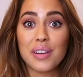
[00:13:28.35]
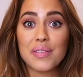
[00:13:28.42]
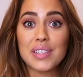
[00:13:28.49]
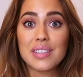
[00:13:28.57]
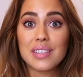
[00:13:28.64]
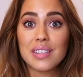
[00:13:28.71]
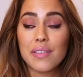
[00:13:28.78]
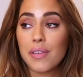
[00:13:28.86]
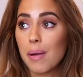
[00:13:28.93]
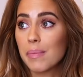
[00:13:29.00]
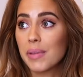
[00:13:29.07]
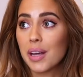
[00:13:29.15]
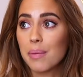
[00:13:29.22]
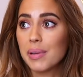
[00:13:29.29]
if
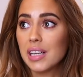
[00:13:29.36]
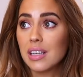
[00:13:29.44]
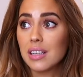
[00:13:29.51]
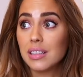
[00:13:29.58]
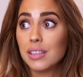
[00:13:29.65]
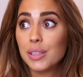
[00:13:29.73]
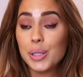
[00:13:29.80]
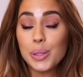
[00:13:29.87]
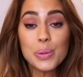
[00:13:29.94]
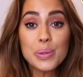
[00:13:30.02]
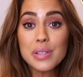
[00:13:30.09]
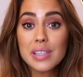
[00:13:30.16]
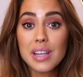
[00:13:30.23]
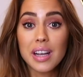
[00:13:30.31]
I'm gonna be
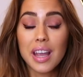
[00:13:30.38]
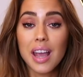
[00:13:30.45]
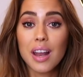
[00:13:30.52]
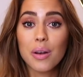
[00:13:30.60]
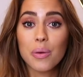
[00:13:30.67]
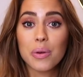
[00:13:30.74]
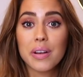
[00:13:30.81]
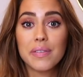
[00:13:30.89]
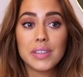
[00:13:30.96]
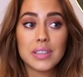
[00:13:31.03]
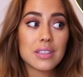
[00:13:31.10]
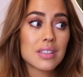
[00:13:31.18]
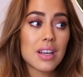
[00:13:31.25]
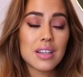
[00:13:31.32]
induced again or if
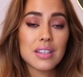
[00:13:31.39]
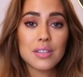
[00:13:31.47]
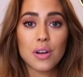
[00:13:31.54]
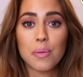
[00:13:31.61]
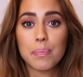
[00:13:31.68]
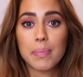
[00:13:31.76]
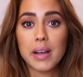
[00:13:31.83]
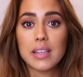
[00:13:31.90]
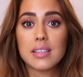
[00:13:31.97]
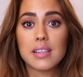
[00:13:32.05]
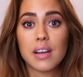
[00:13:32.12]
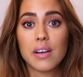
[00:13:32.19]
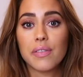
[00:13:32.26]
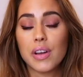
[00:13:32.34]
it's gonna start by
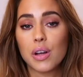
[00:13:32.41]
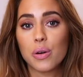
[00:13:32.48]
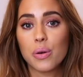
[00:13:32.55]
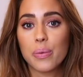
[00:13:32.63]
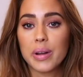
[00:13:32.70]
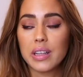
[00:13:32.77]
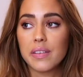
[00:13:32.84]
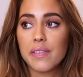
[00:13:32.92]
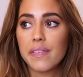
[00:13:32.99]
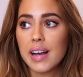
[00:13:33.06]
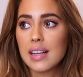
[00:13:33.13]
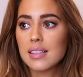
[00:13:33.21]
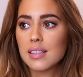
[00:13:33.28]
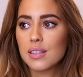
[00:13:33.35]
itself and go really
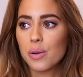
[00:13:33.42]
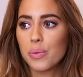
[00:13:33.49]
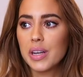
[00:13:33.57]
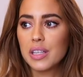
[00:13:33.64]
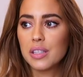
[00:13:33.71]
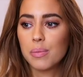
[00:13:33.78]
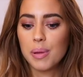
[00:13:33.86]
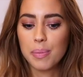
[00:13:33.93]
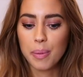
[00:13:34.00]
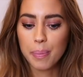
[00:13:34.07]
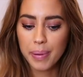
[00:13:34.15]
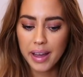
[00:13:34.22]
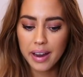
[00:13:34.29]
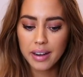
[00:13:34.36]
fast, so we need to be
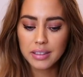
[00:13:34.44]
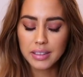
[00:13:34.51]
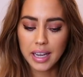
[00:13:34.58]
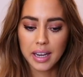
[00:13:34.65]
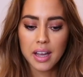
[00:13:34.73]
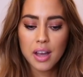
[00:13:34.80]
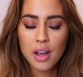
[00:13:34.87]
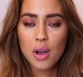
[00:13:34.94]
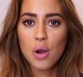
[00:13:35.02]
prepared, like